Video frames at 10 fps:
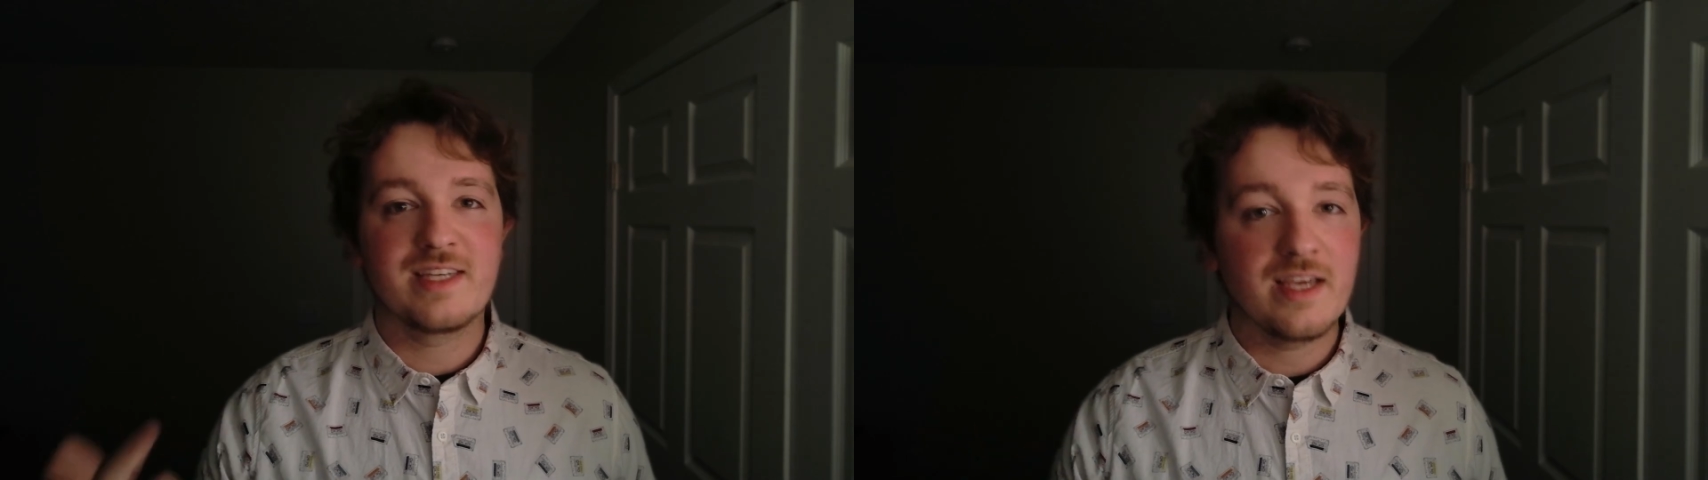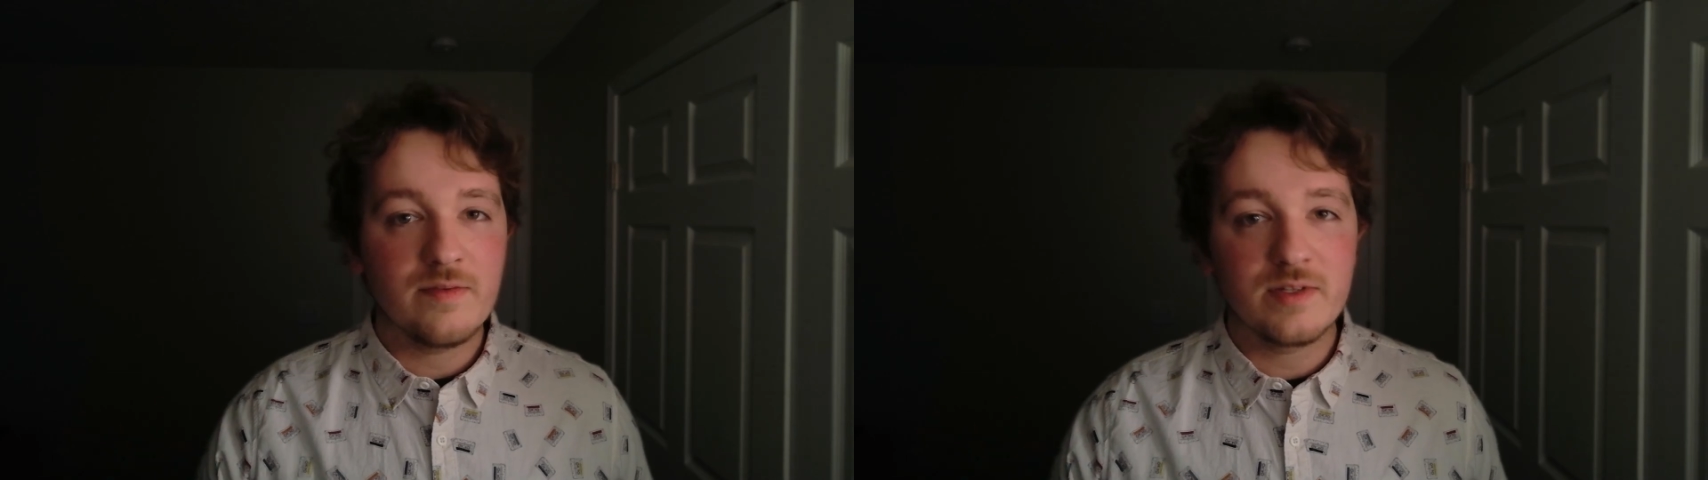
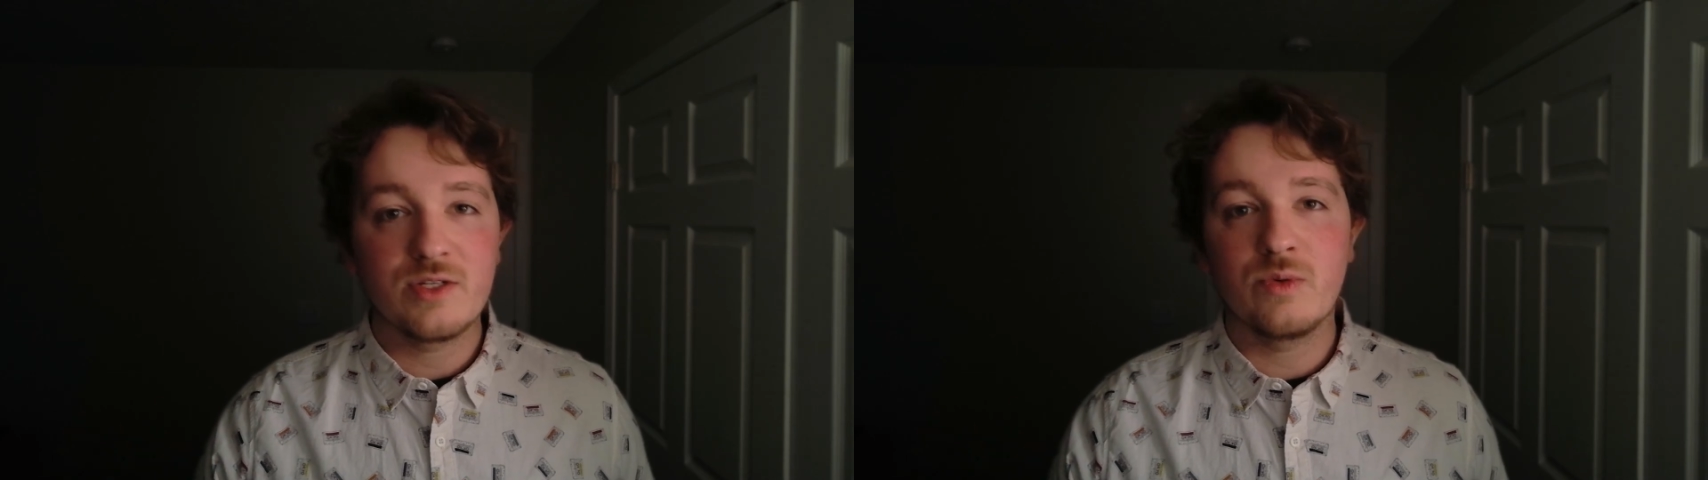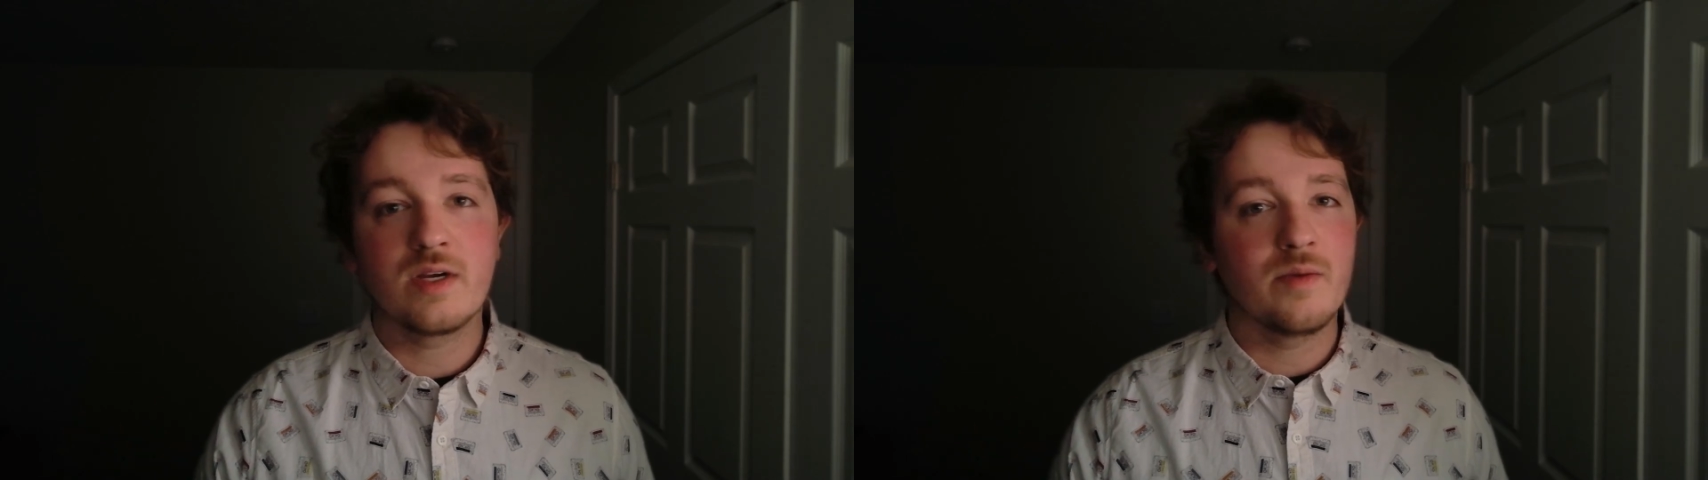given
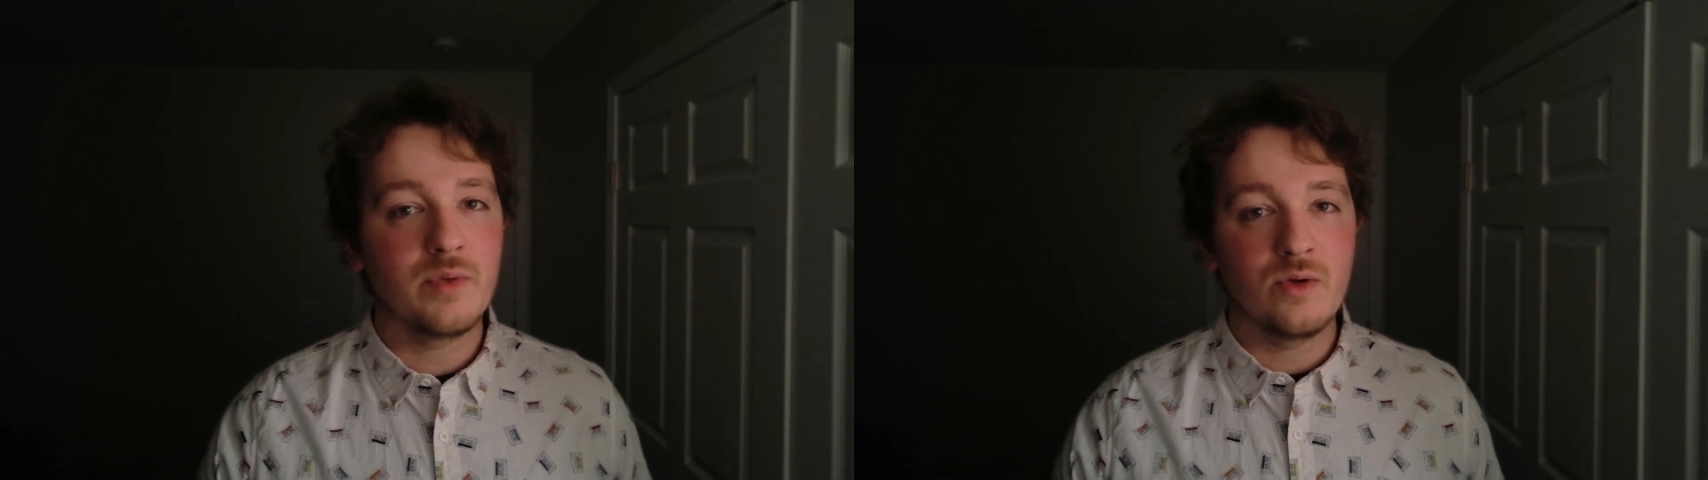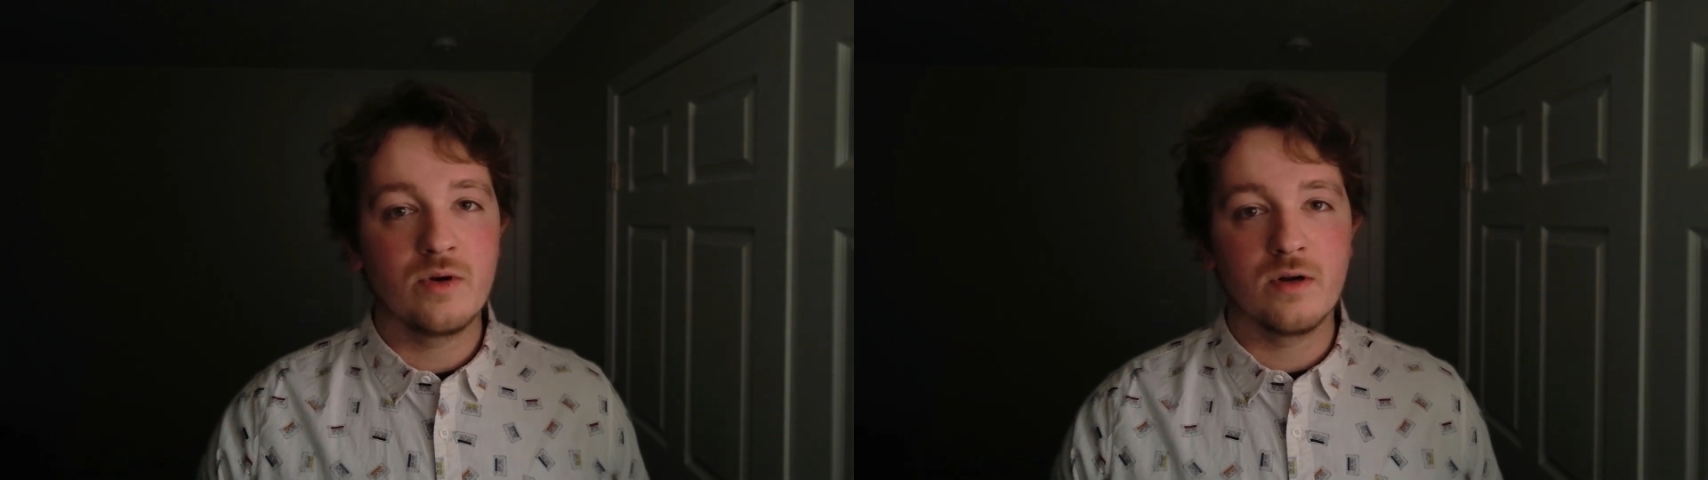to a
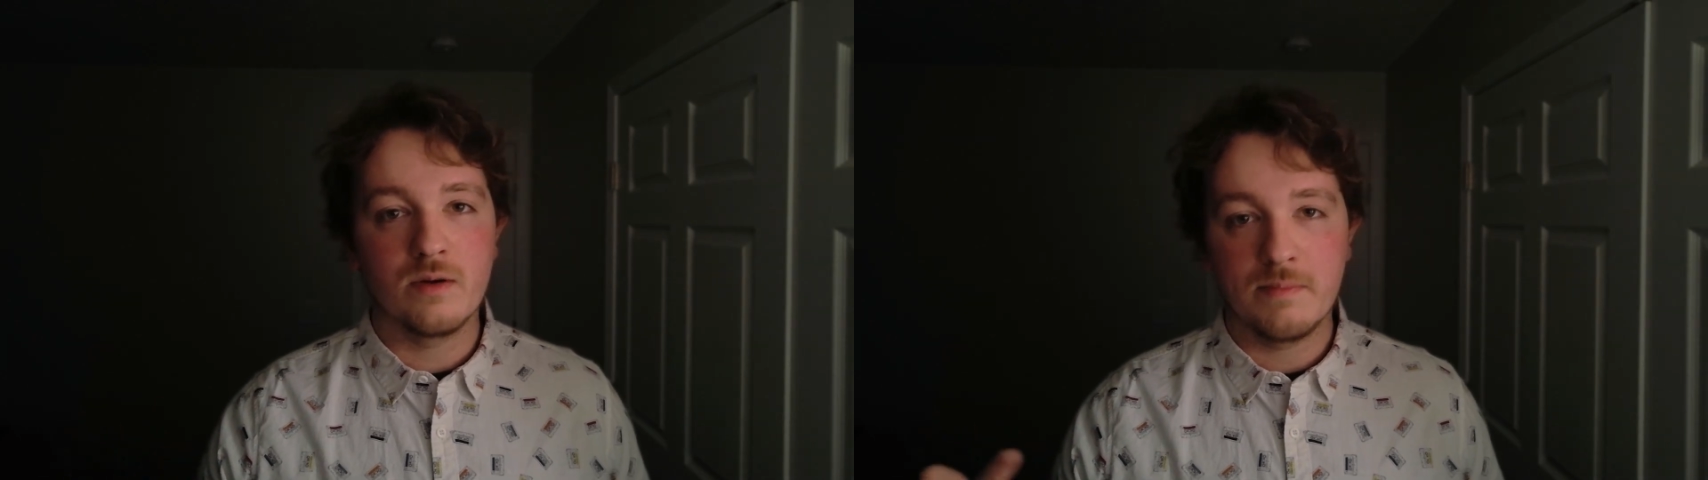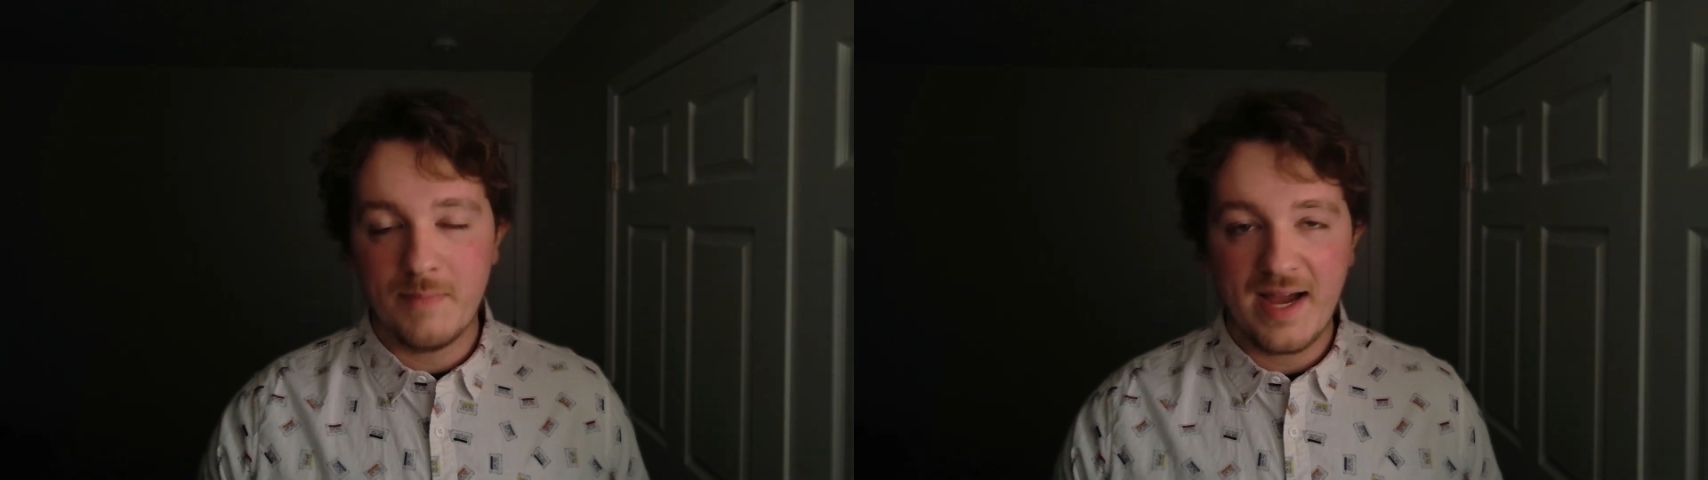
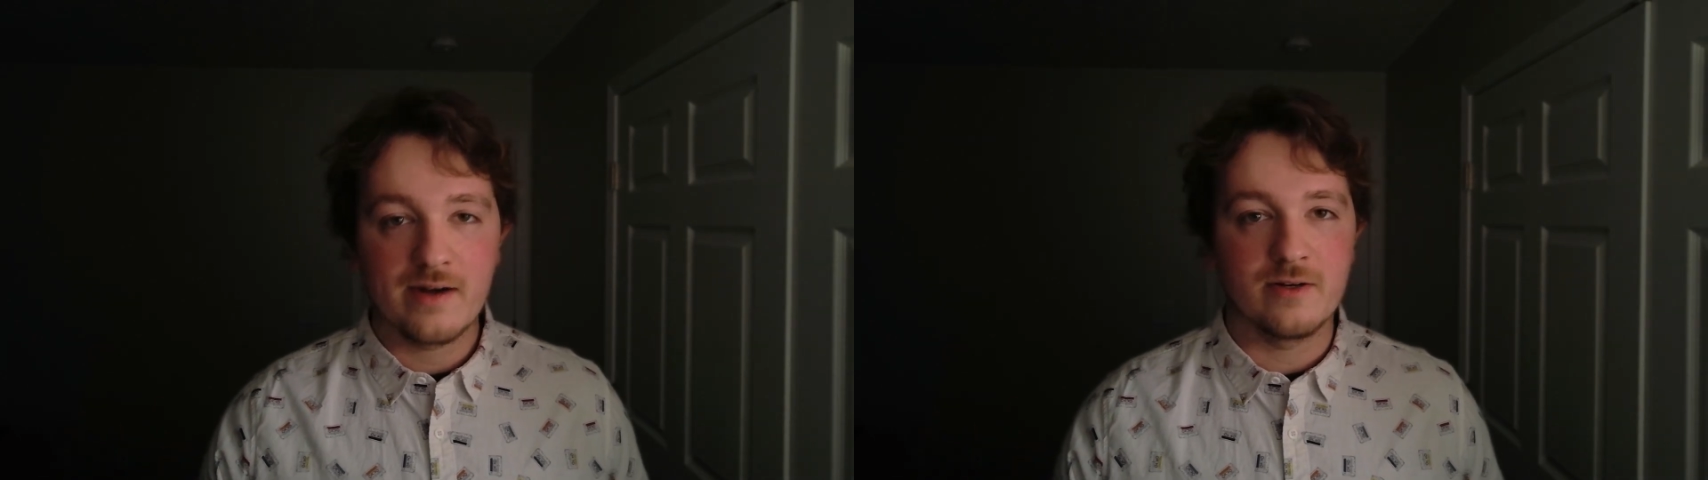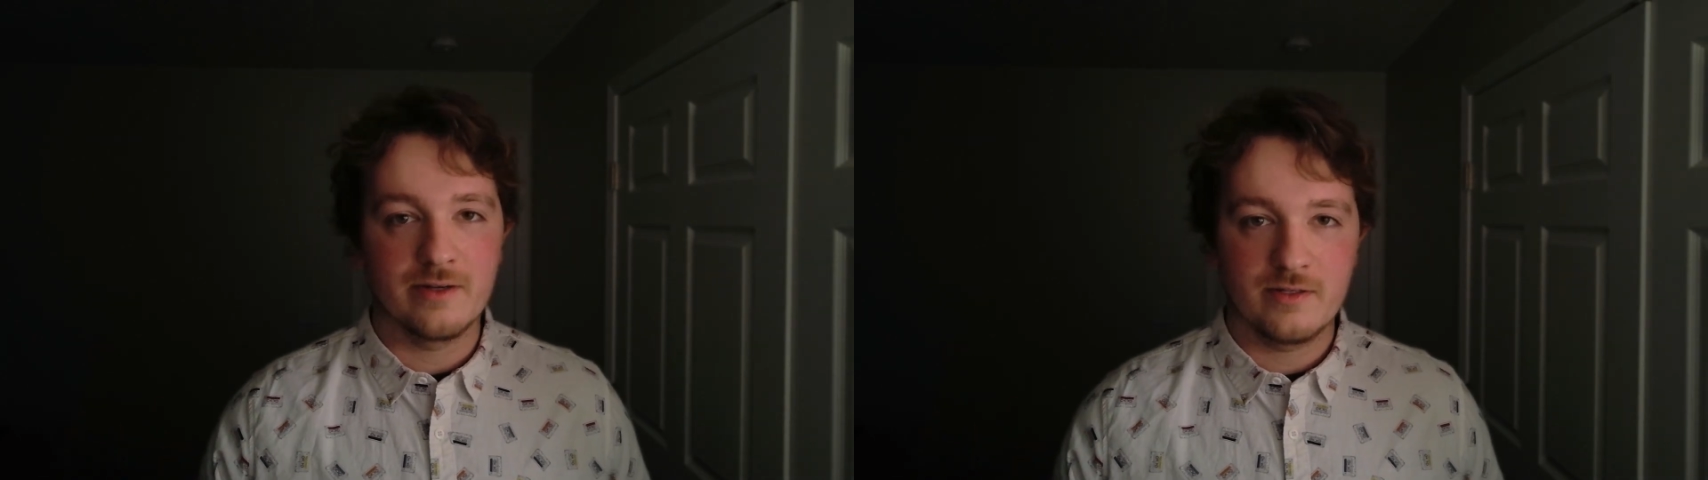computer
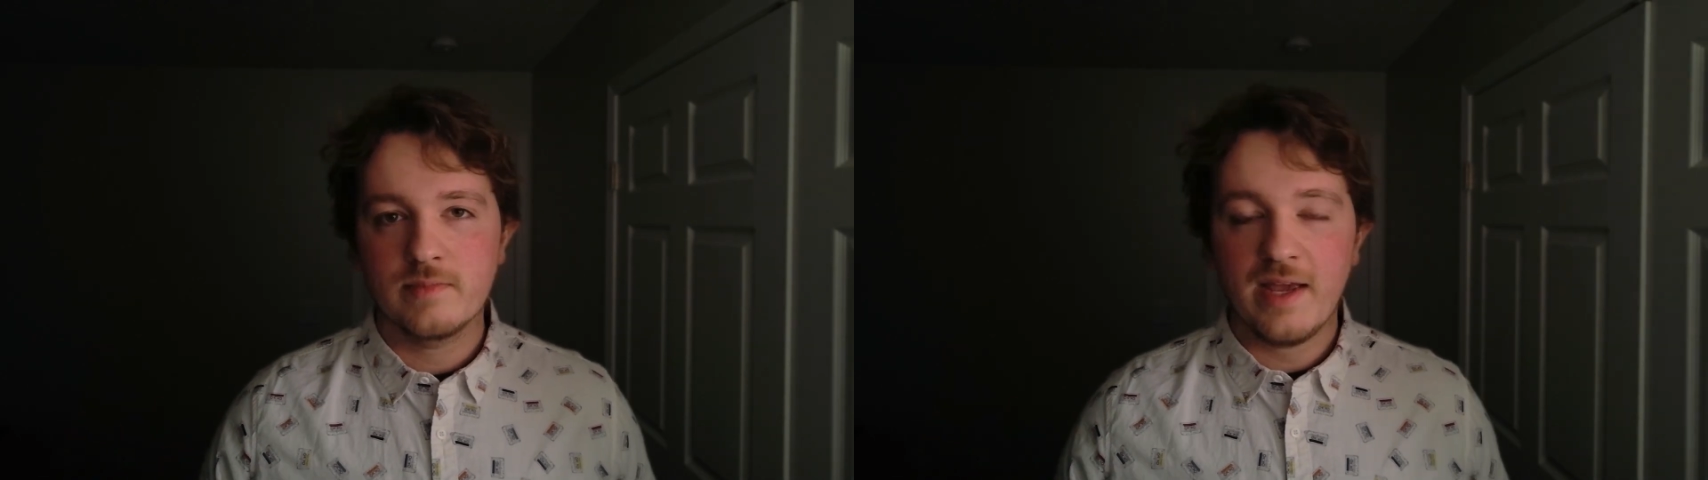matters.